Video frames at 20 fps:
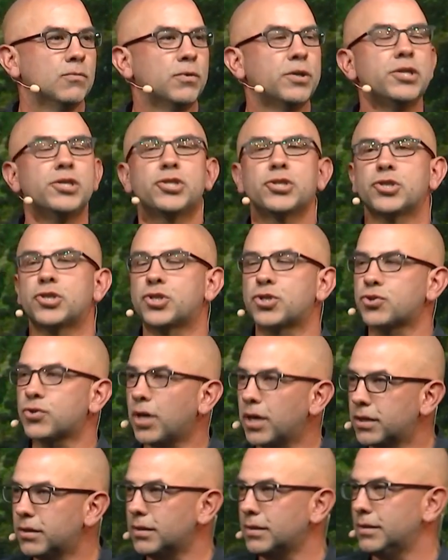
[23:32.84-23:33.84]
What is your
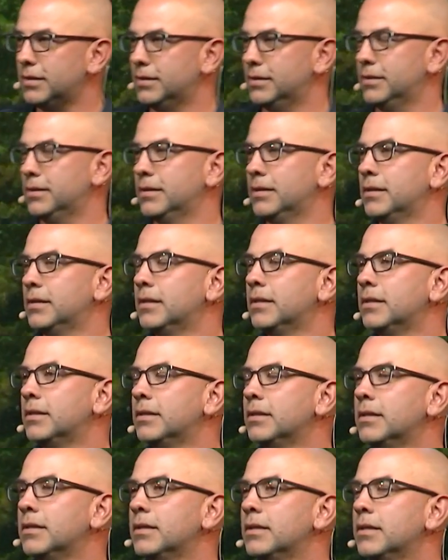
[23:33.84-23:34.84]
struggle?
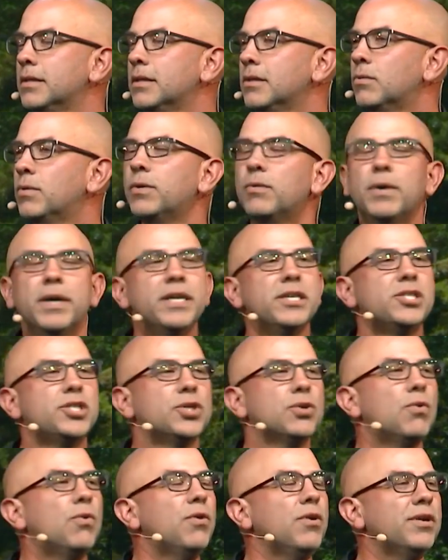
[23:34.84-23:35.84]
What, what
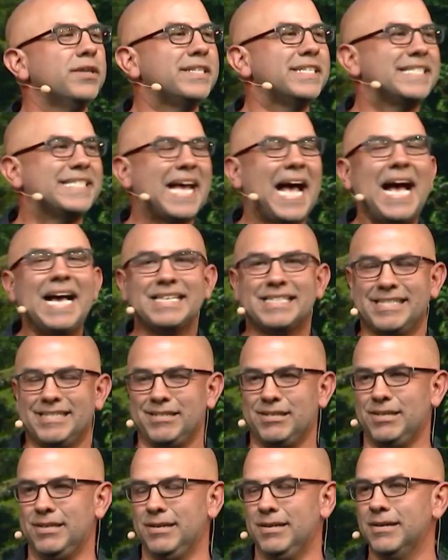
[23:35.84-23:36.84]
is your
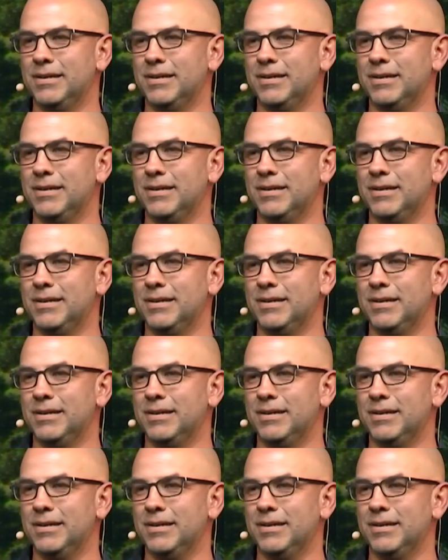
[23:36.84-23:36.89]
disaster?